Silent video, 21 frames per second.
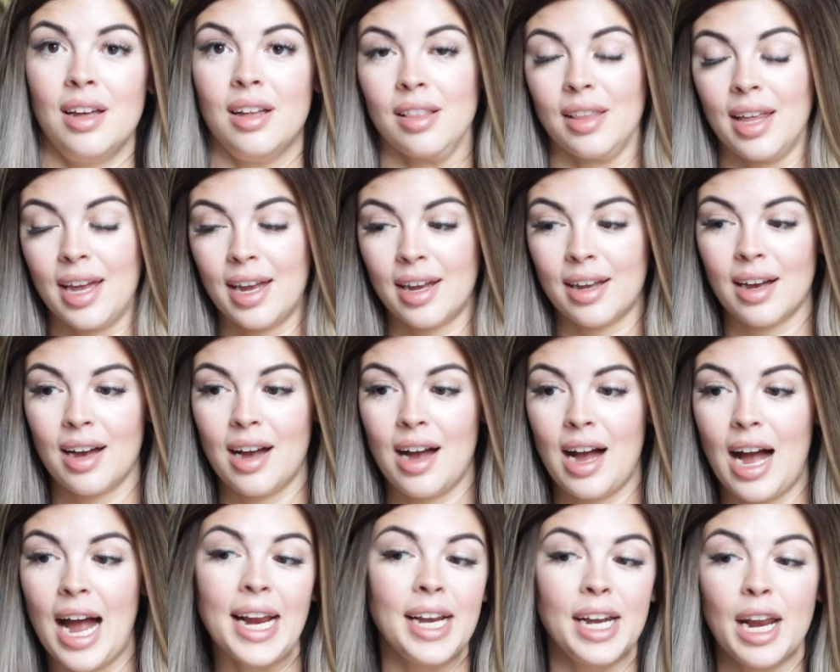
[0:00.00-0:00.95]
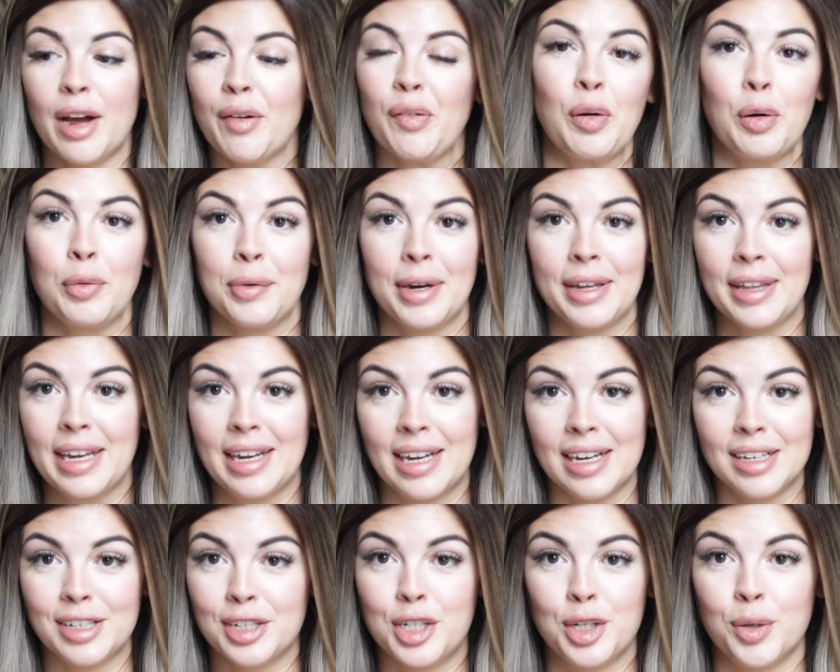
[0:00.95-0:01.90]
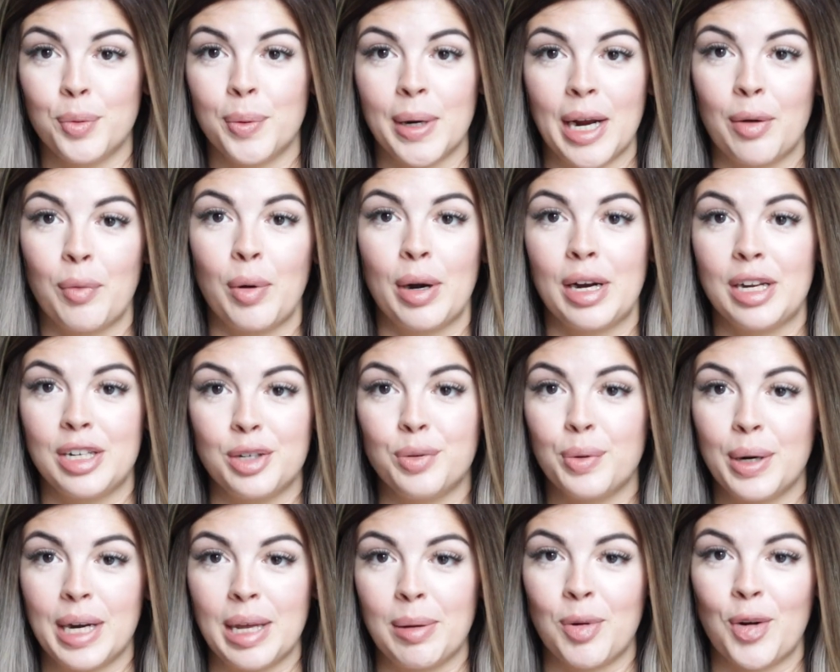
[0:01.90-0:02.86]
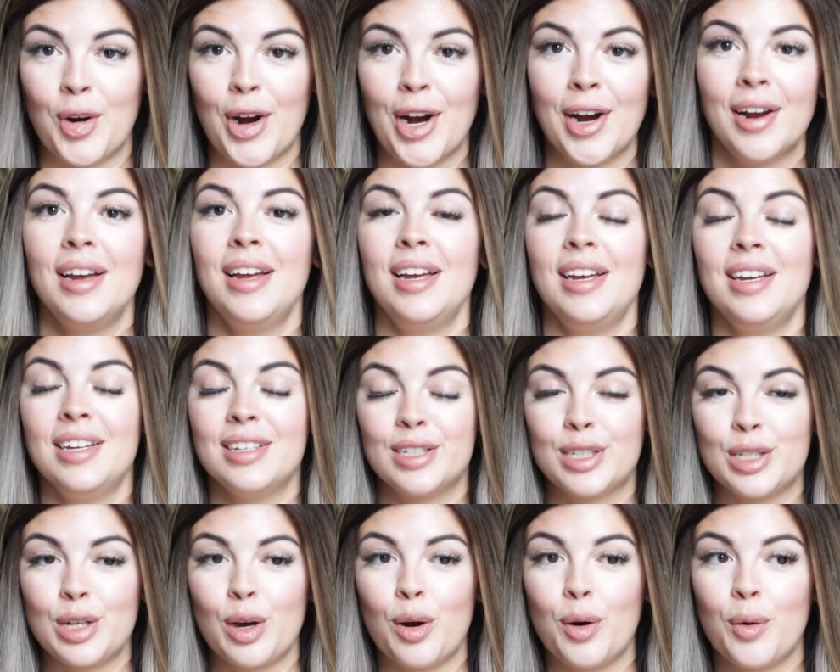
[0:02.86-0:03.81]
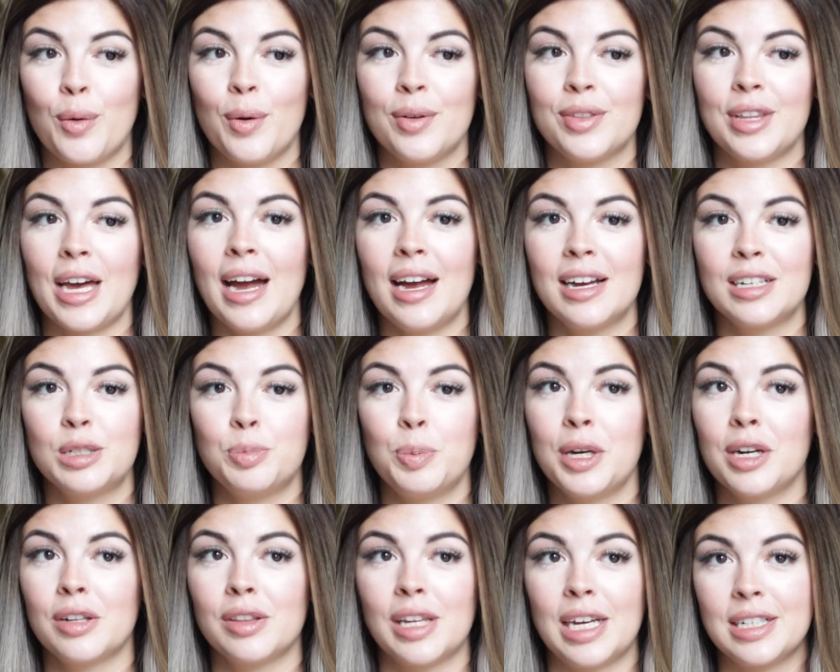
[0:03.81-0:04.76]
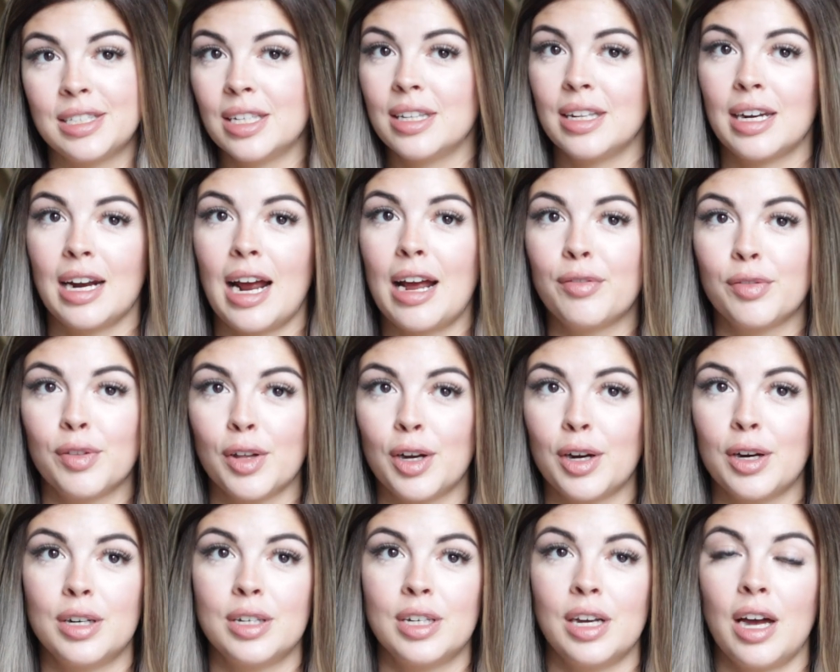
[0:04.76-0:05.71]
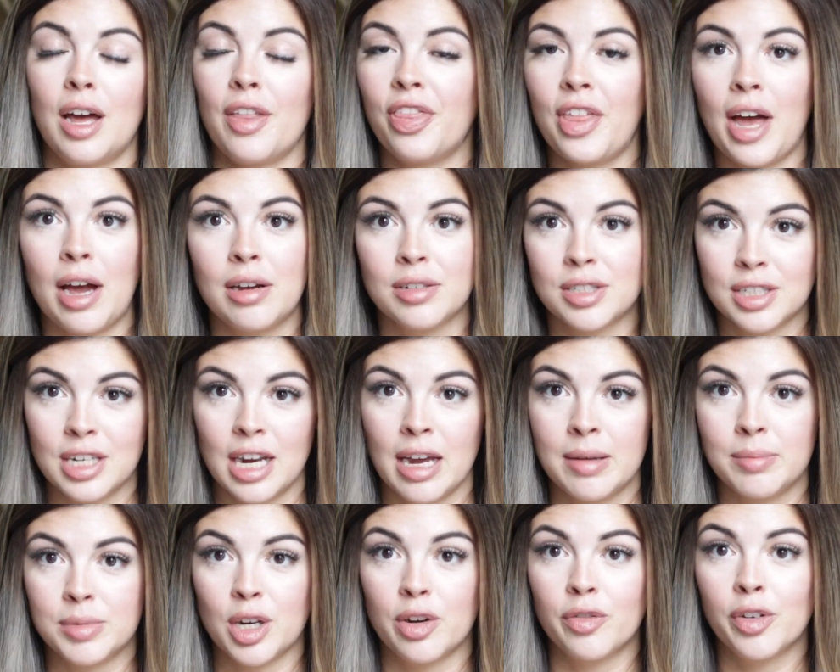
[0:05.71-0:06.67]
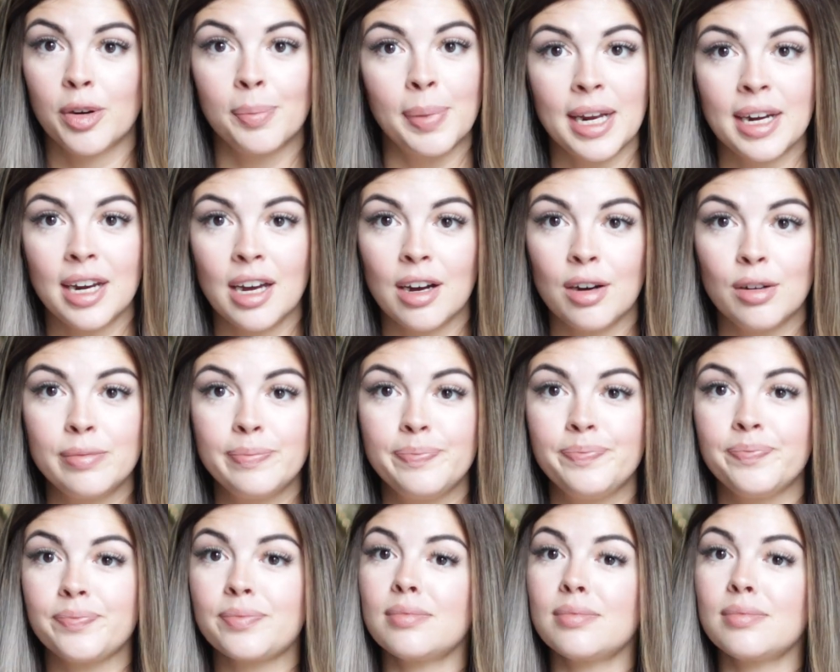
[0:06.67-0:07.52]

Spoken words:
like I never really get to do what I want to do anymore. So that has been a lesson that I've learned 1,000 times over by now.